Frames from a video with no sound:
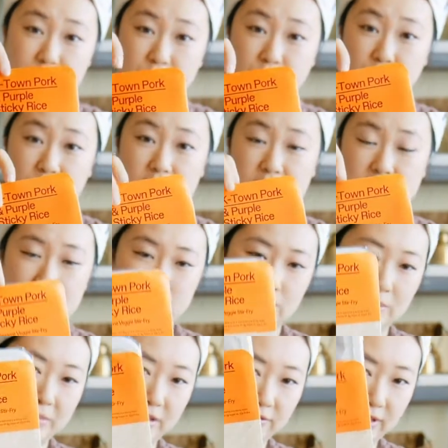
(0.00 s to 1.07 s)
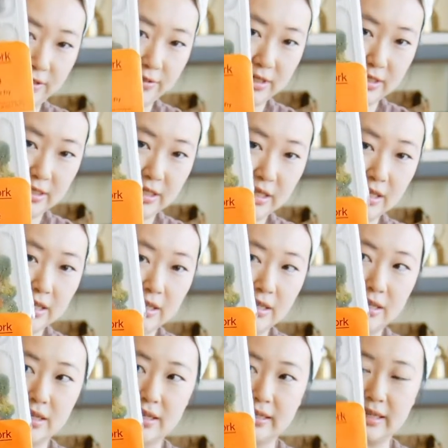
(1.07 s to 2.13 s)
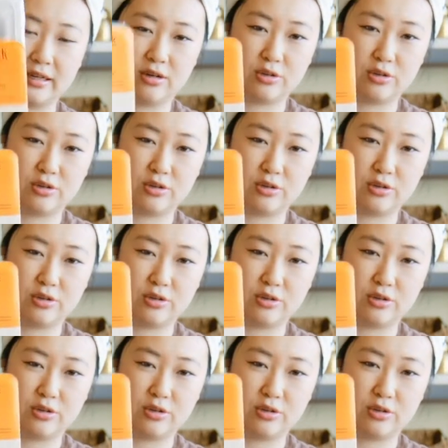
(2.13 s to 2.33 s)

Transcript: before. This is one of my favorites. Again,